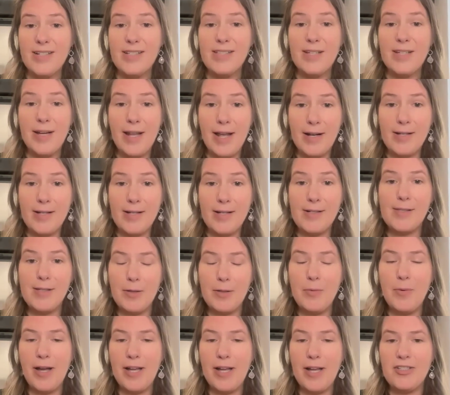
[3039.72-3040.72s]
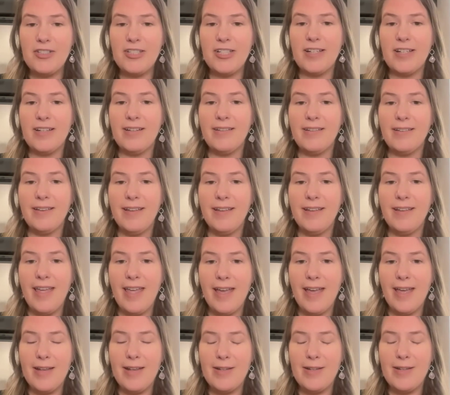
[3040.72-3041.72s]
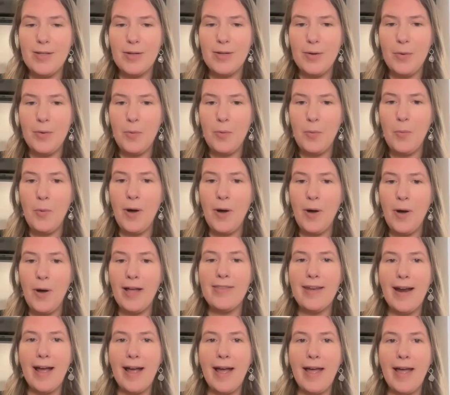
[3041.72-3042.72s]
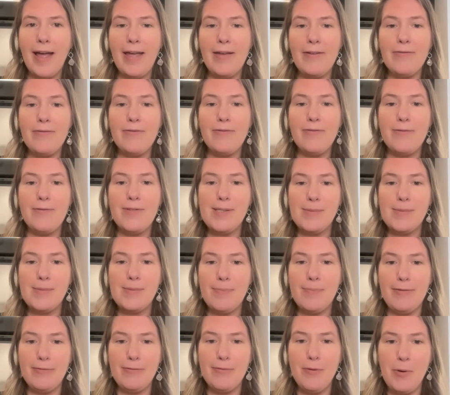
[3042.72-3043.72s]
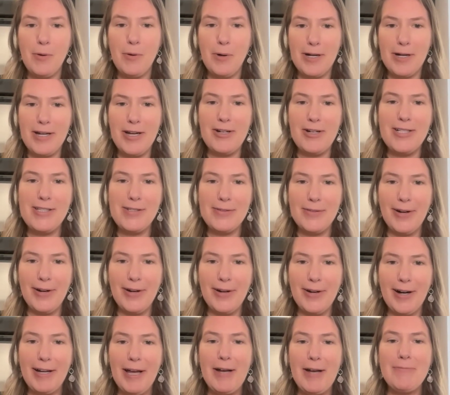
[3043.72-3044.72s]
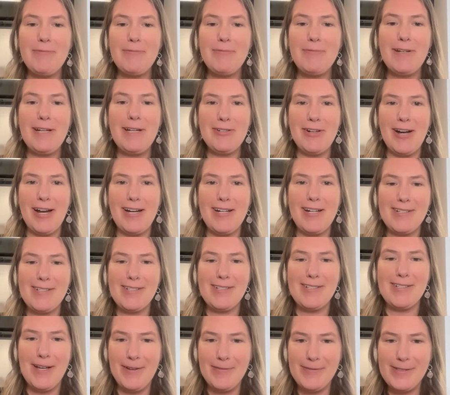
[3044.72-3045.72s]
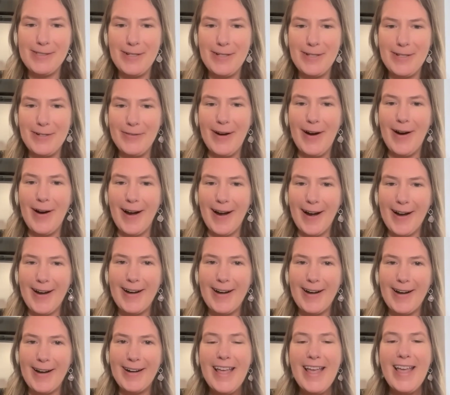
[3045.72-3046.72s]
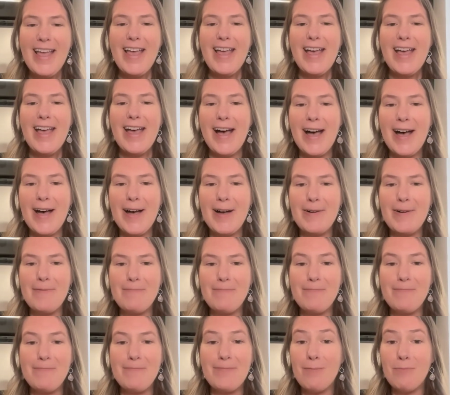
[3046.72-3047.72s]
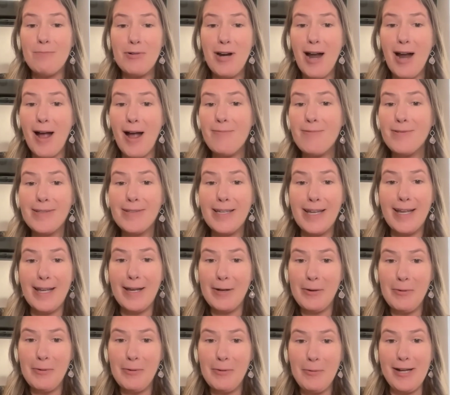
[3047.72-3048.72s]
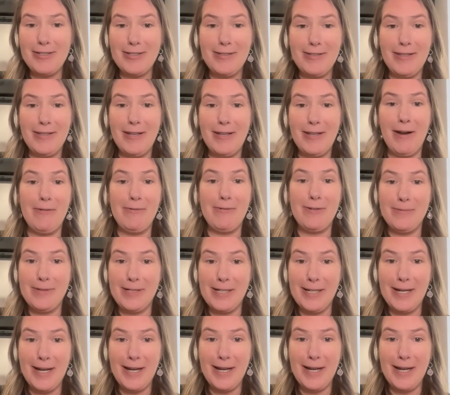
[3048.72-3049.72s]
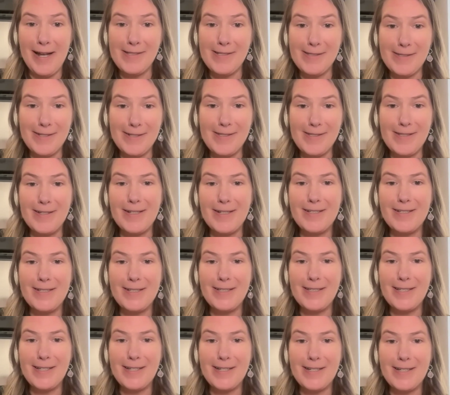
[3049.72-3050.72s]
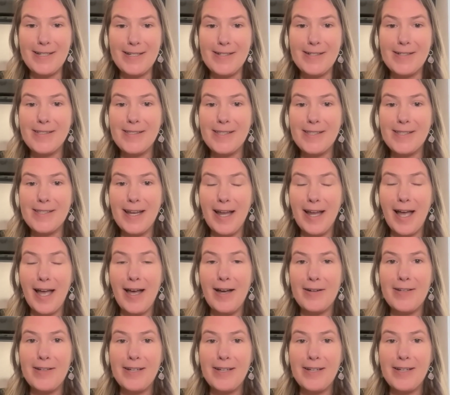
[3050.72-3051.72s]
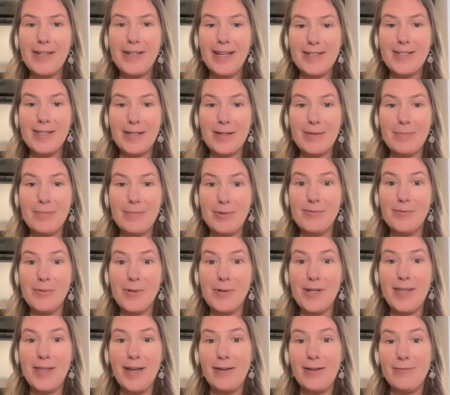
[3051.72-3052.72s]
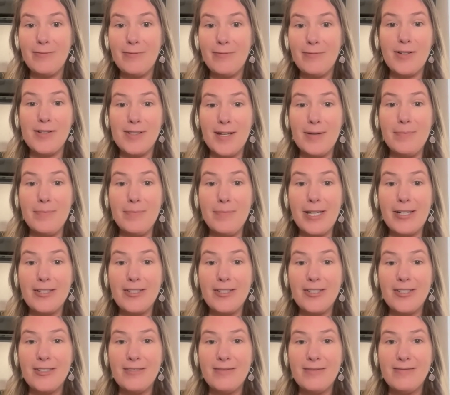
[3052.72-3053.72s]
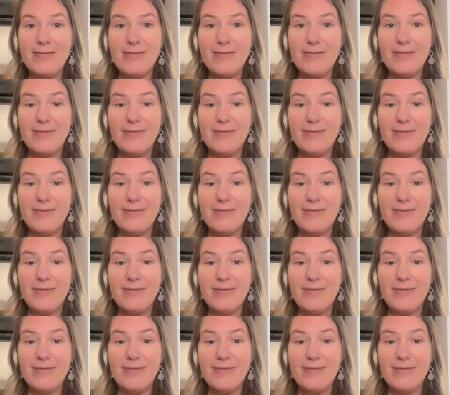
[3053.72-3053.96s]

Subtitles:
That's an excellent question, and one that I have spent 4 years of our company trying to solve so far. And probably a question that everybody has listening to this is like, how do you get to them before that first image?